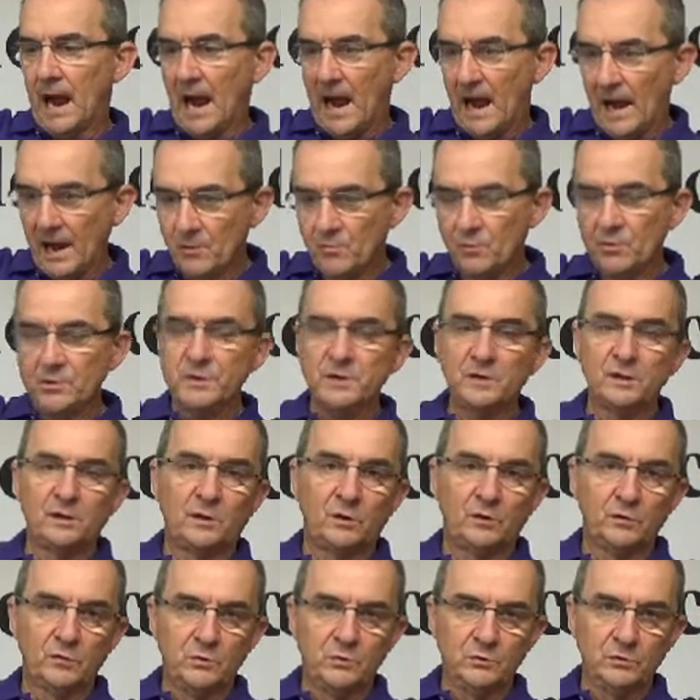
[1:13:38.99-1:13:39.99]
I would
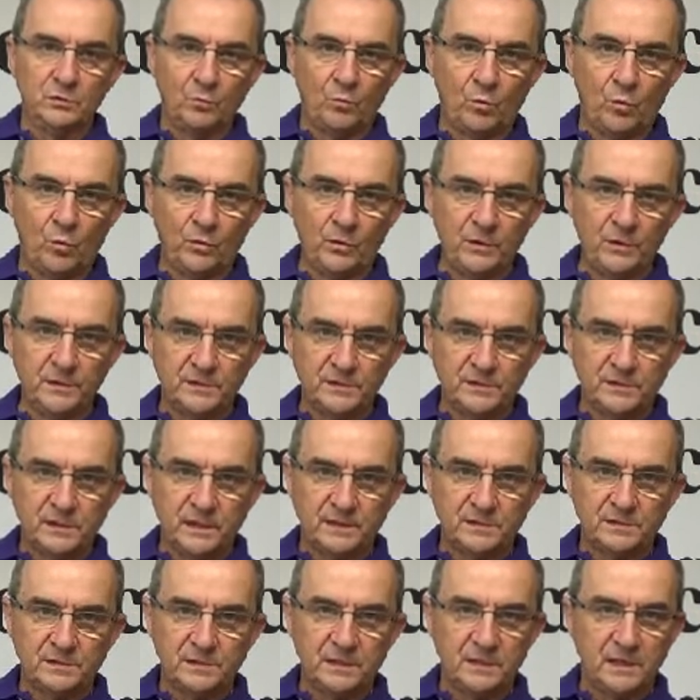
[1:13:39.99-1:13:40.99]
include the warnings
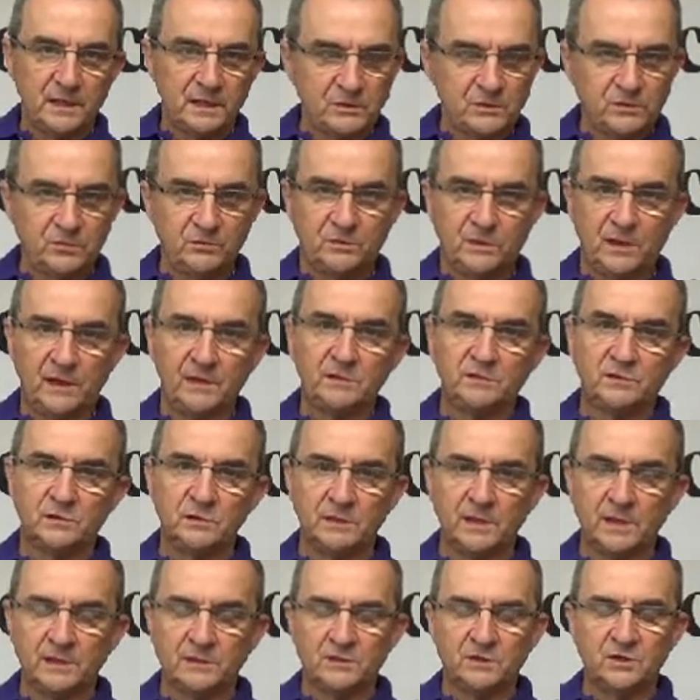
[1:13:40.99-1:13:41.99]
as an
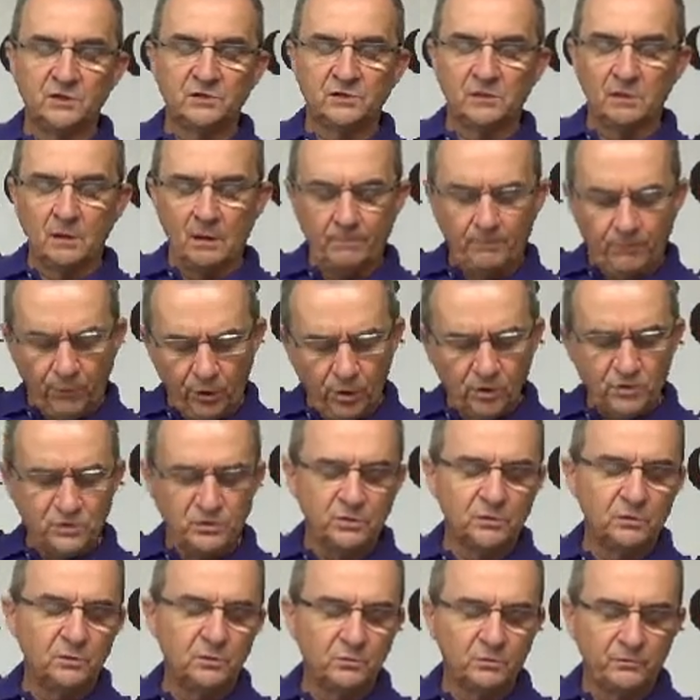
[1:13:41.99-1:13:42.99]
exhortation. That's just a
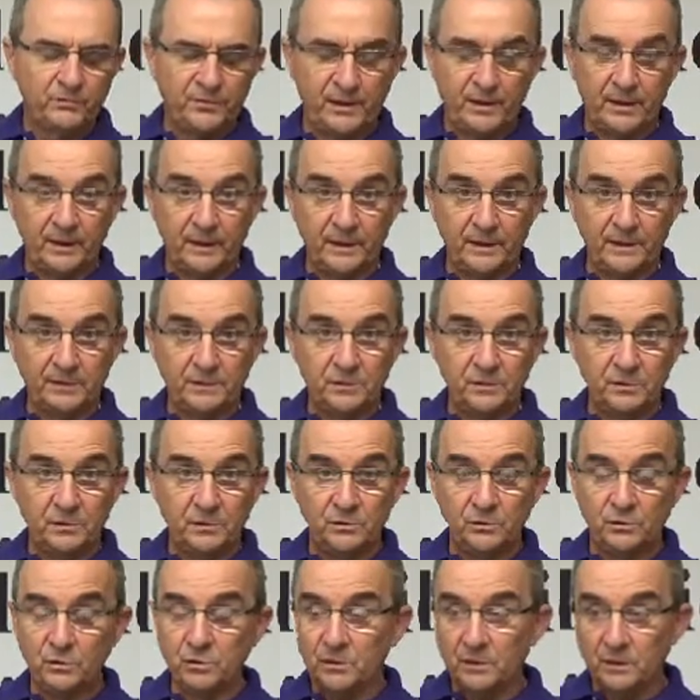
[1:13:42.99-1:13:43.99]
personal thing. It, you,
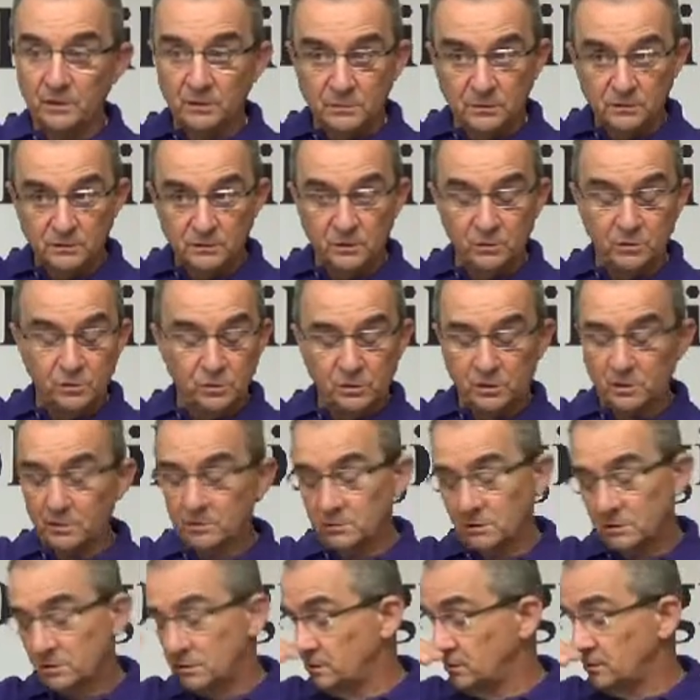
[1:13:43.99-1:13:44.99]
you can you
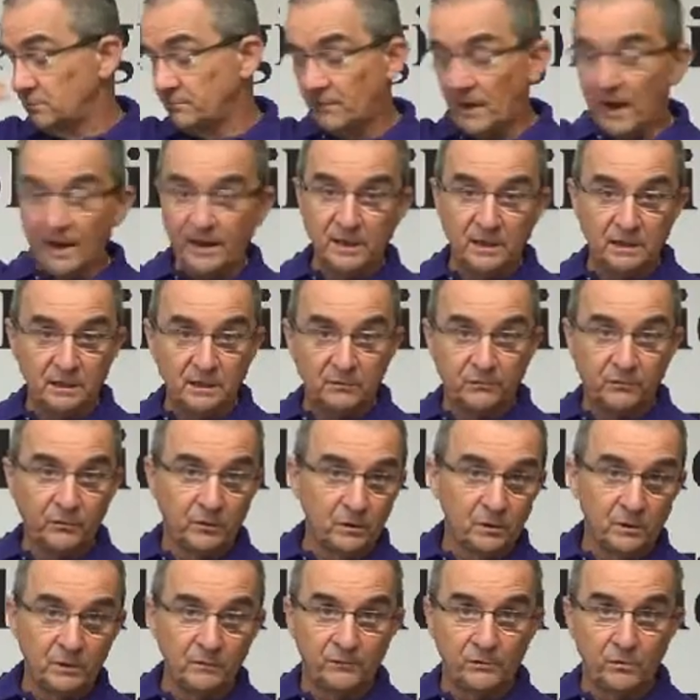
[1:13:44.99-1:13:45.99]
can divide it
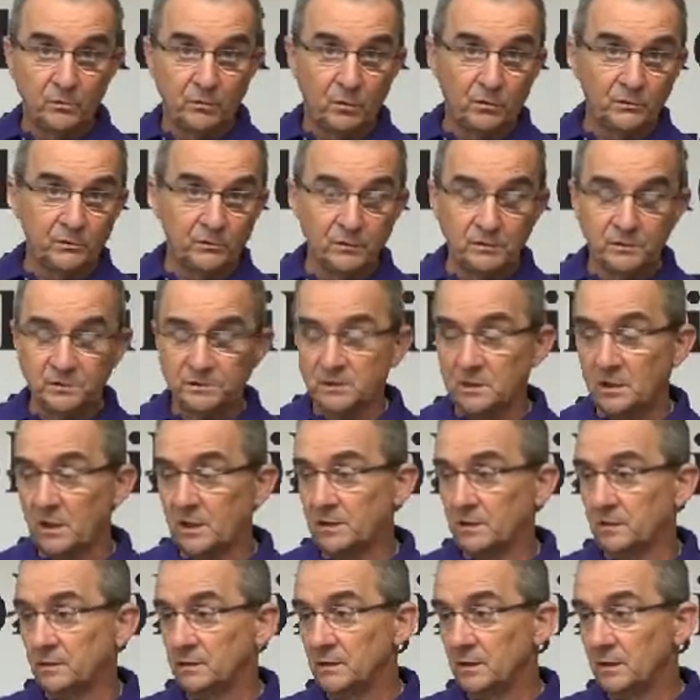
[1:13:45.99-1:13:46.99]
differently if you want to. It's
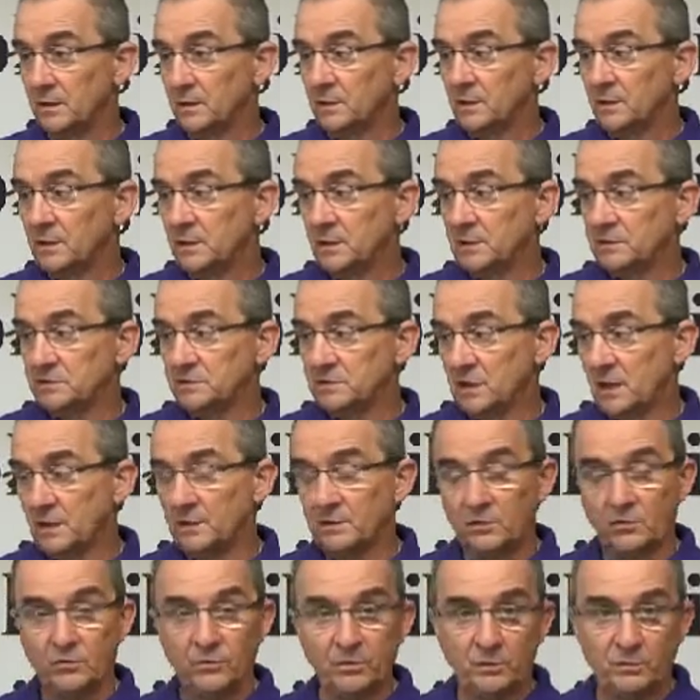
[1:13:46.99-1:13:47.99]
not a it's not
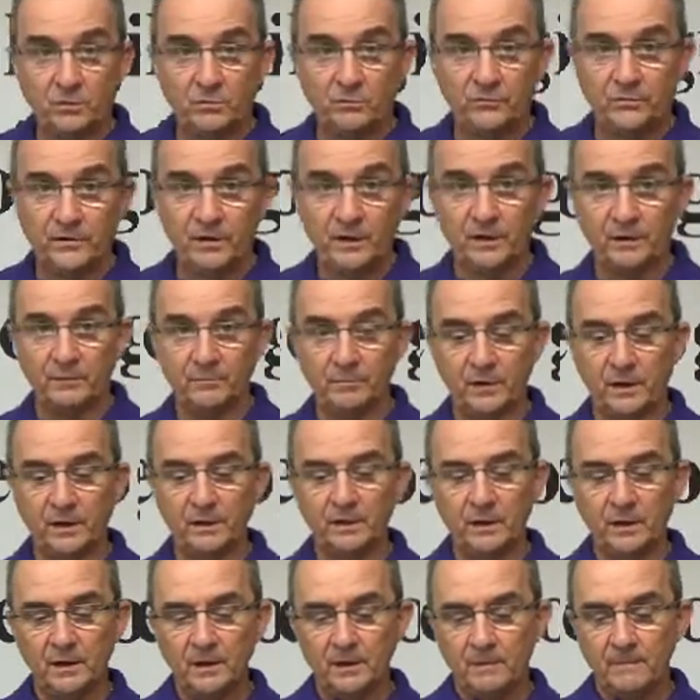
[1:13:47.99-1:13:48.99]
a critical thing.
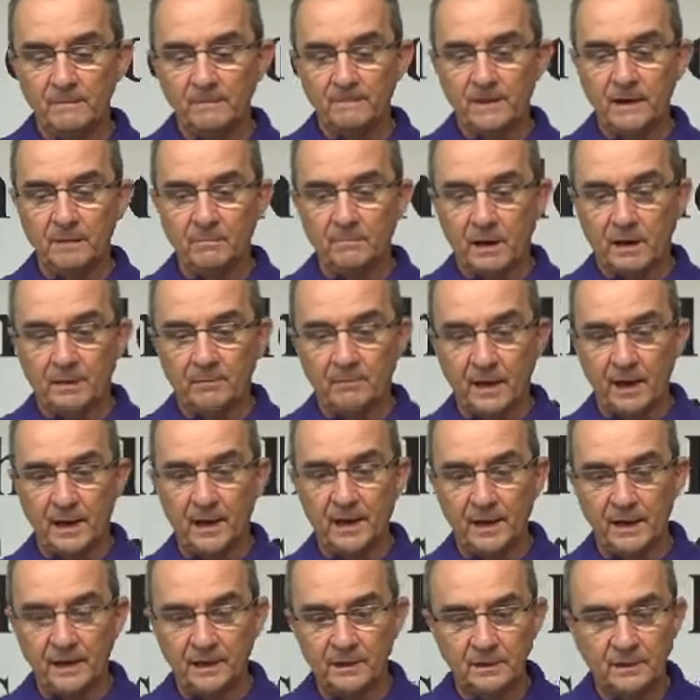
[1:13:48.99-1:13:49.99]
But in my
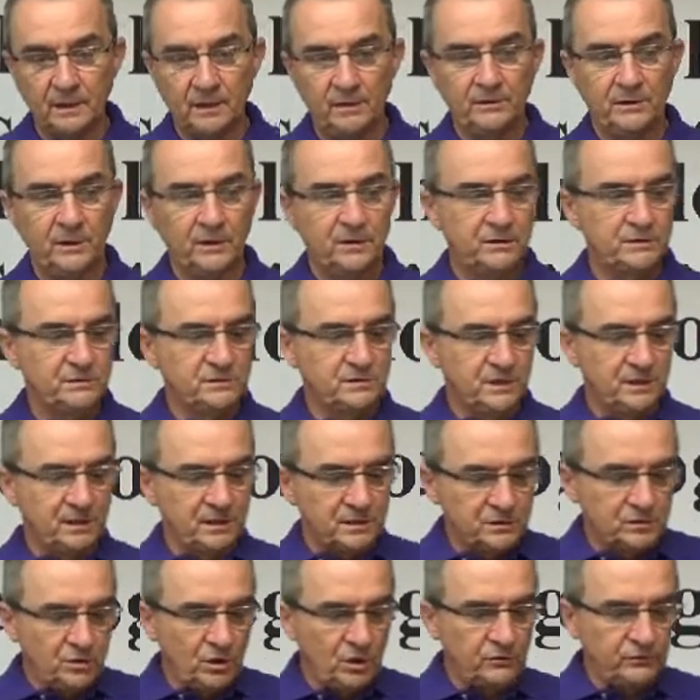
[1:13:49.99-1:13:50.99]
mind, there's the
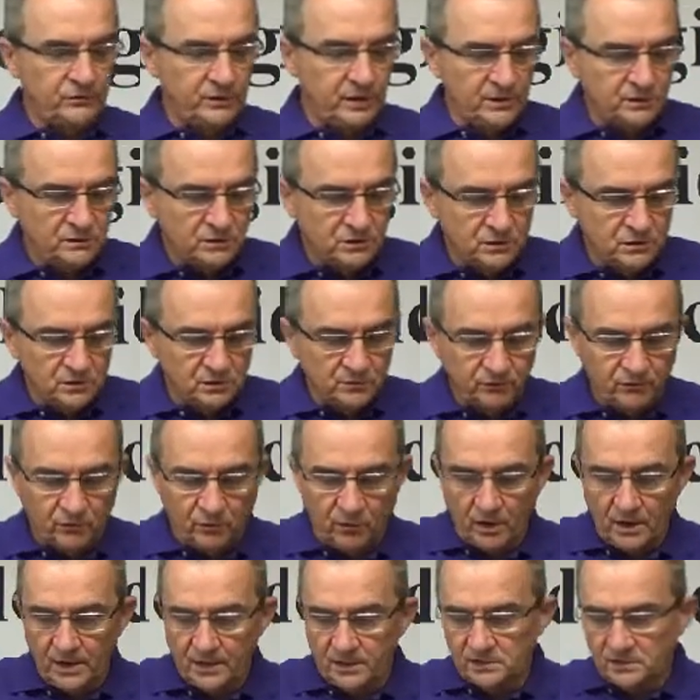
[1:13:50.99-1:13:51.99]
exaltations of
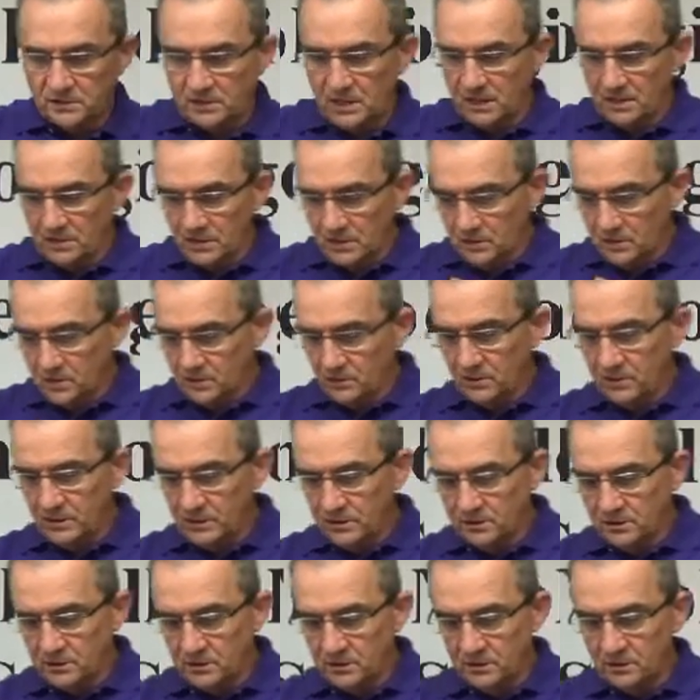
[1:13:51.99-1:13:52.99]
Christ, and then
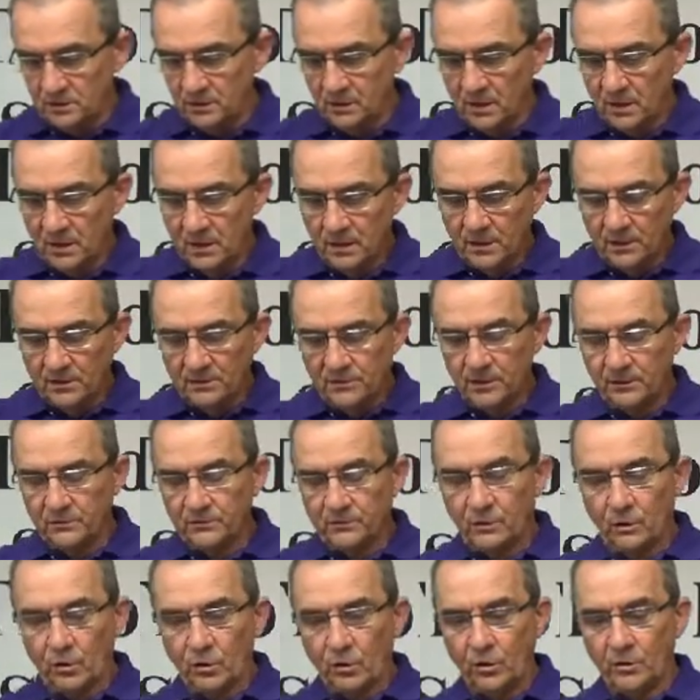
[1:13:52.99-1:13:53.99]
there there
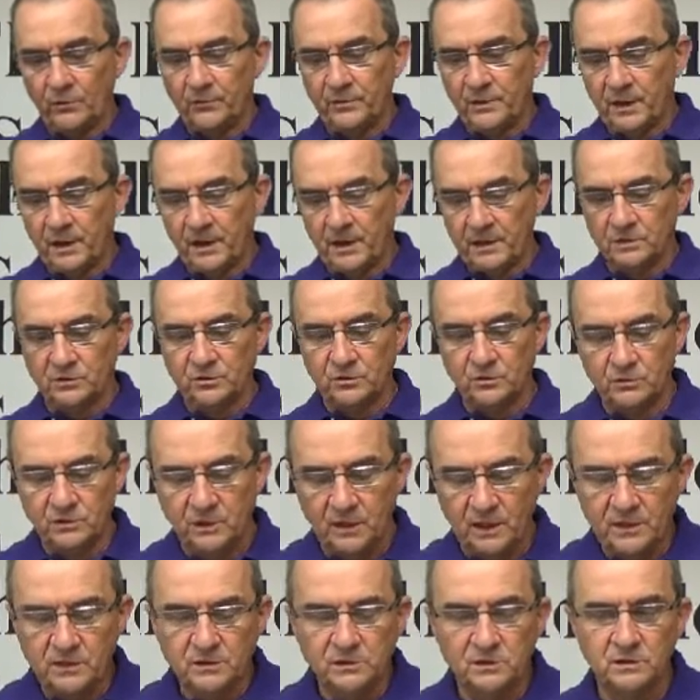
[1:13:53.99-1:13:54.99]
there are the
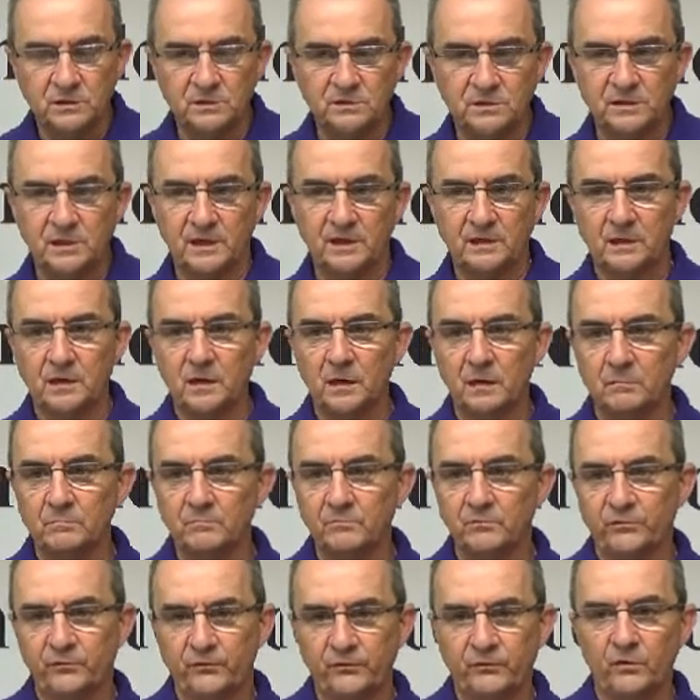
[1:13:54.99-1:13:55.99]
exhortations that
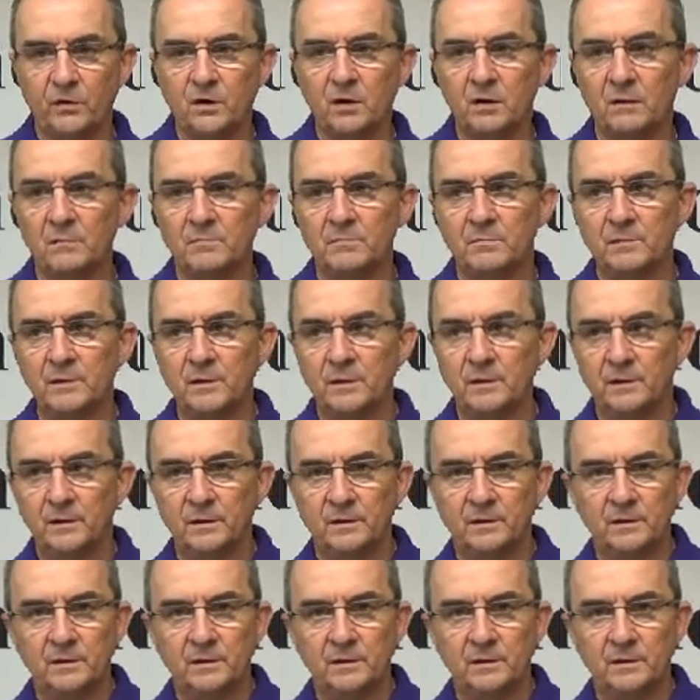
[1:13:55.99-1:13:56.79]
come from